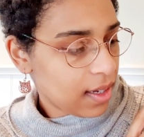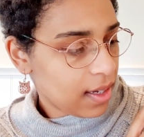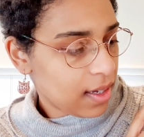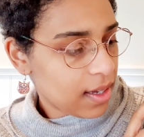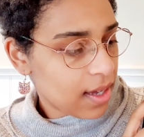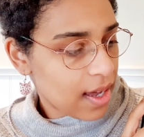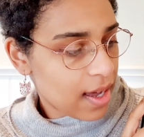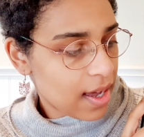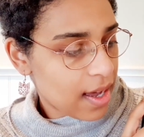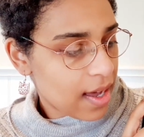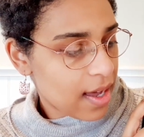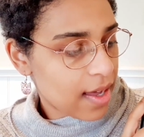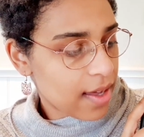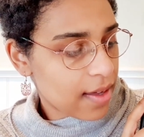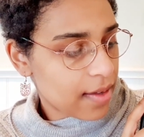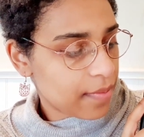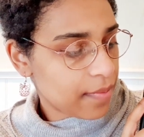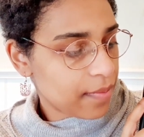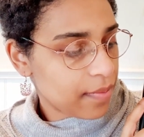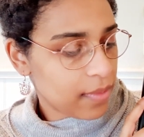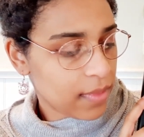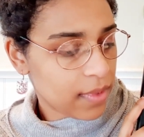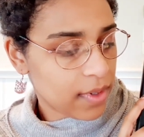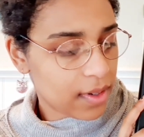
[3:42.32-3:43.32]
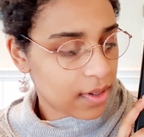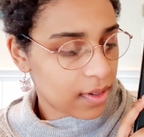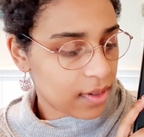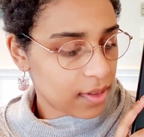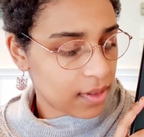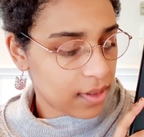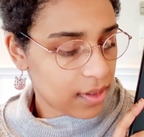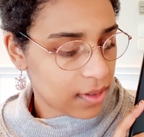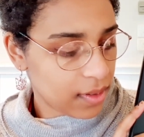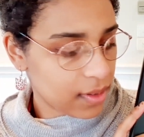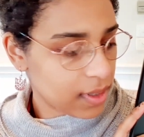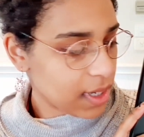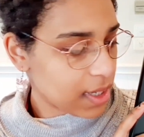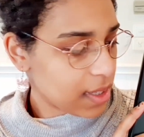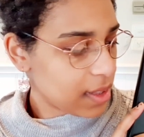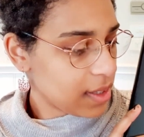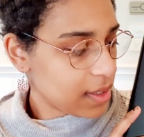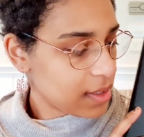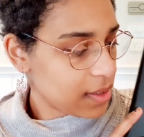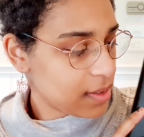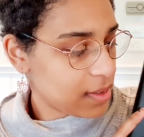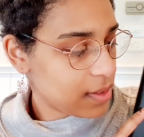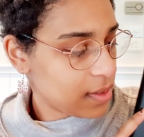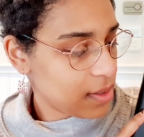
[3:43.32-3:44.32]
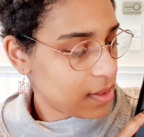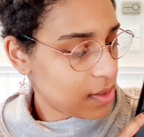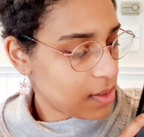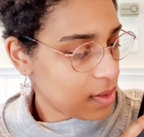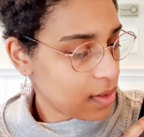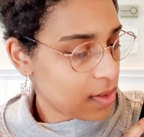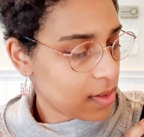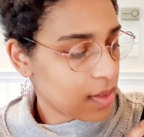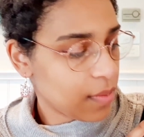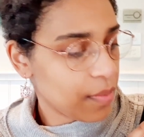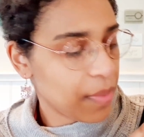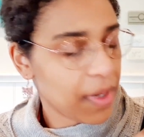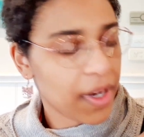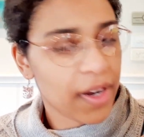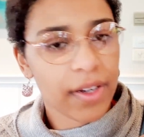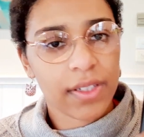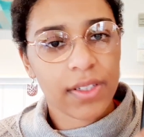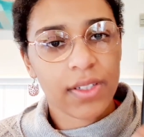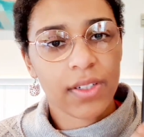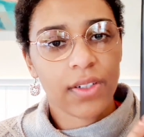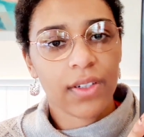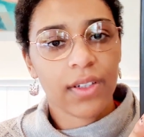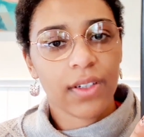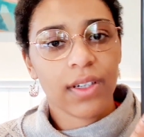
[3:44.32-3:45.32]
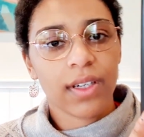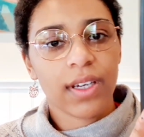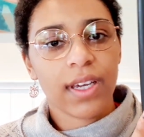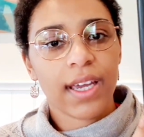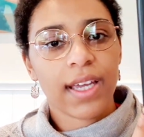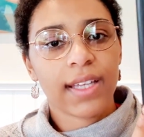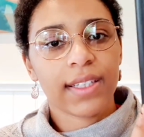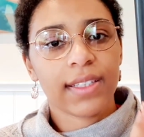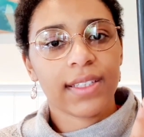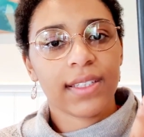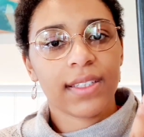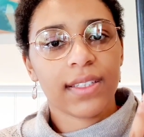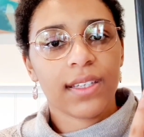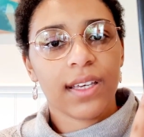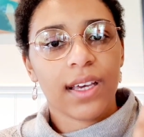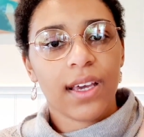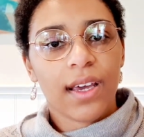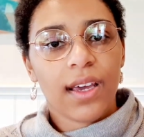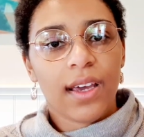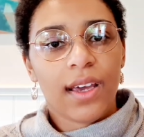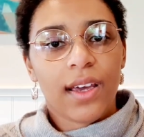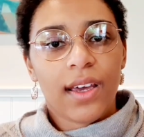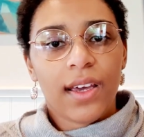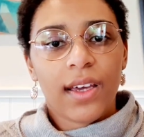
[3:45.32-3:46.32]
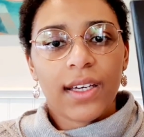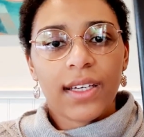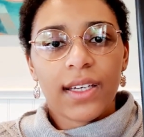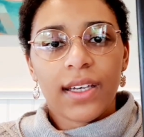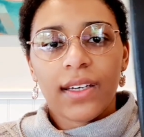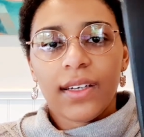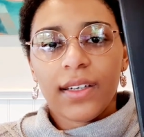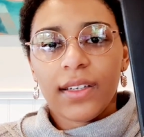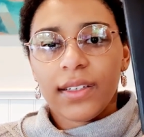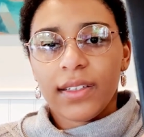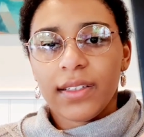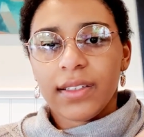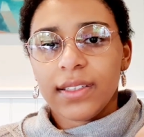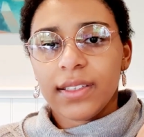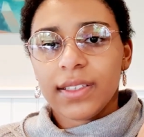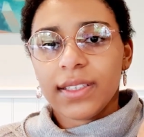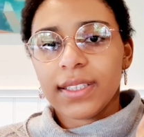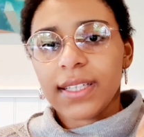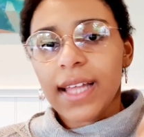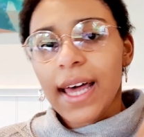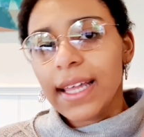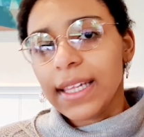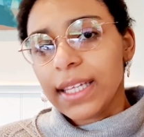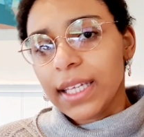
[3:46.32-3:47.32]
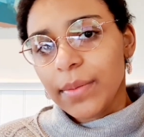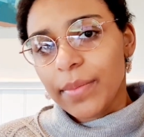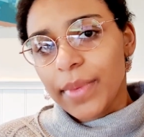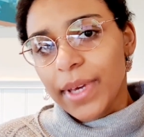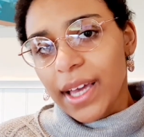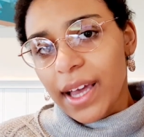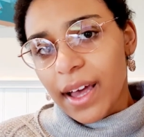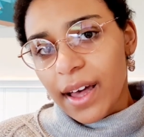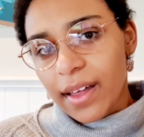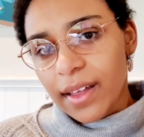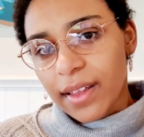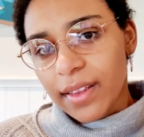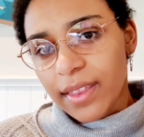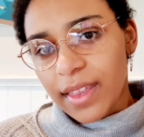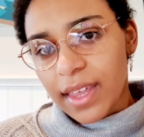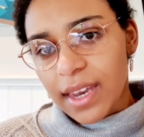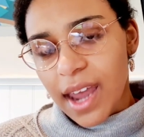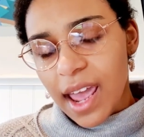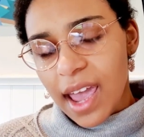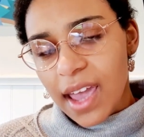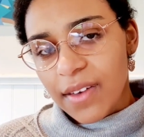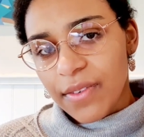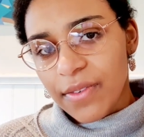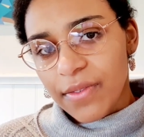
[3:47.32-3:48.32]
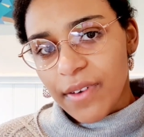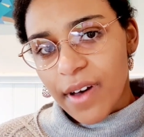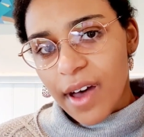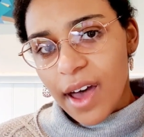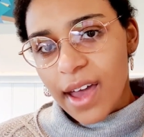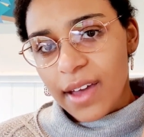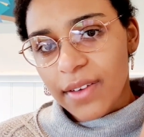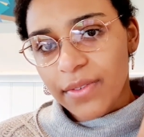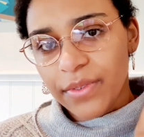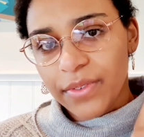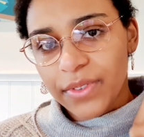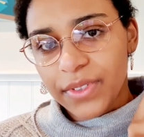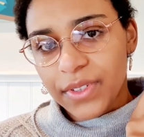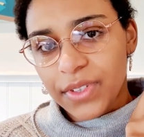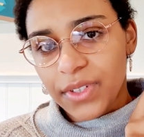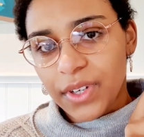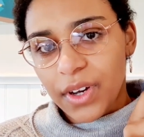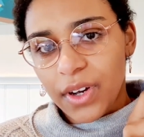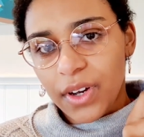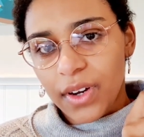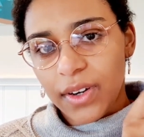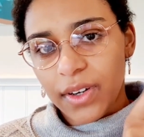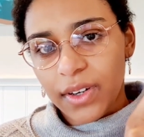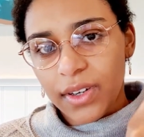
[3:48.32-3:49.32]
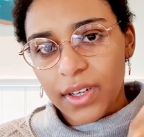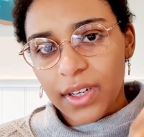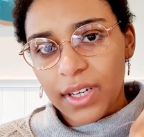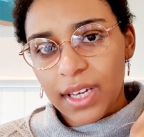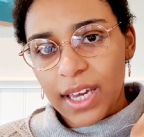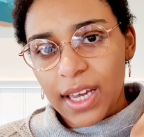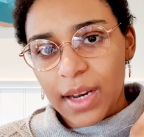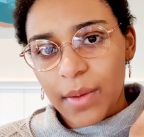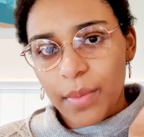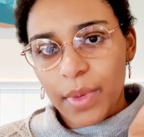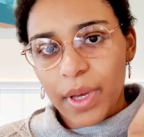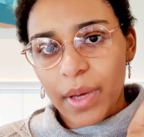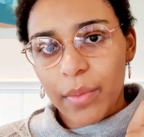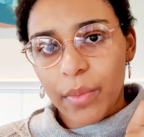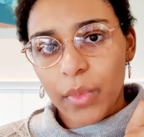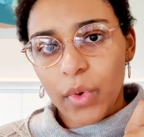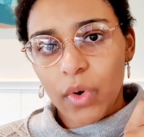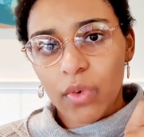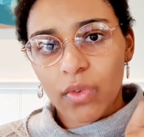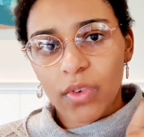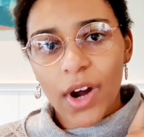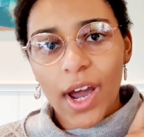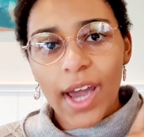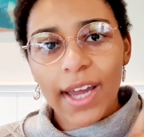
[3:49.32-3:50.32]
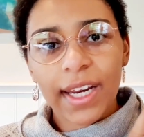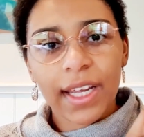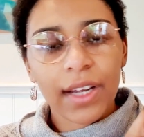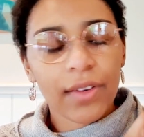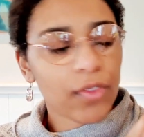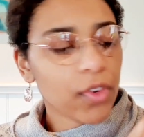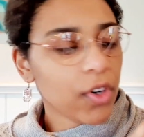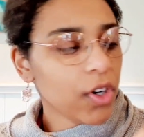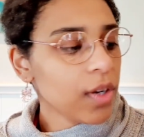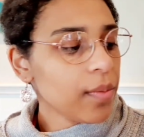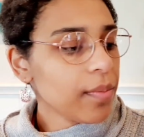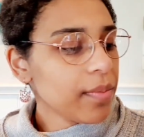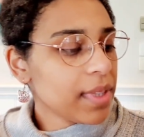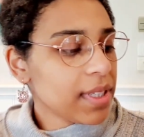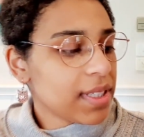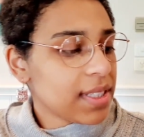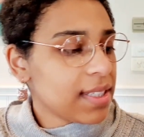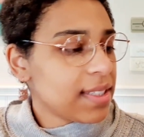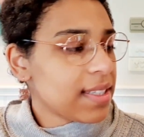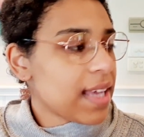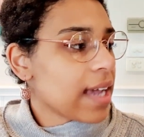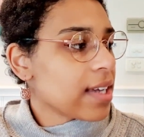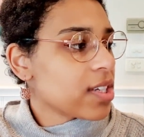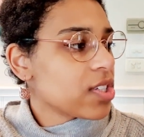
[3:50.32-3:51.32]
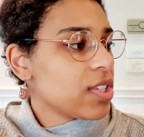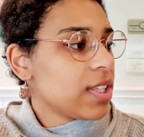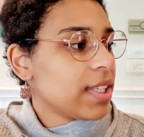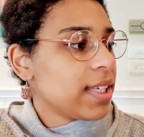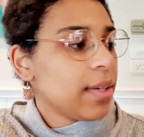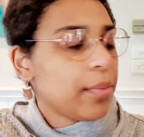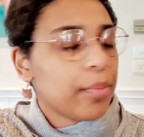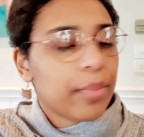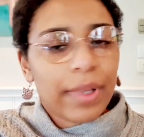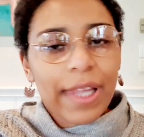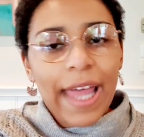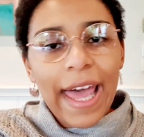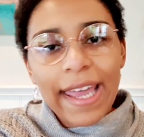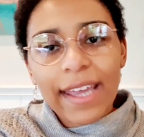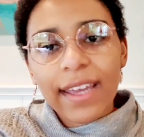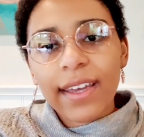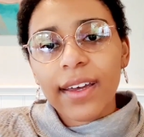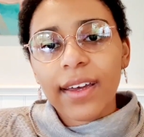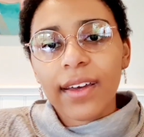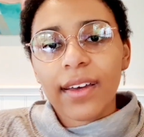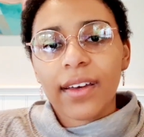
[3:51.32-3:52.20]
hold on, I'll get this to compare it to. It's slightly bigger than A5, so you get a bit more writing room. This is actually blank.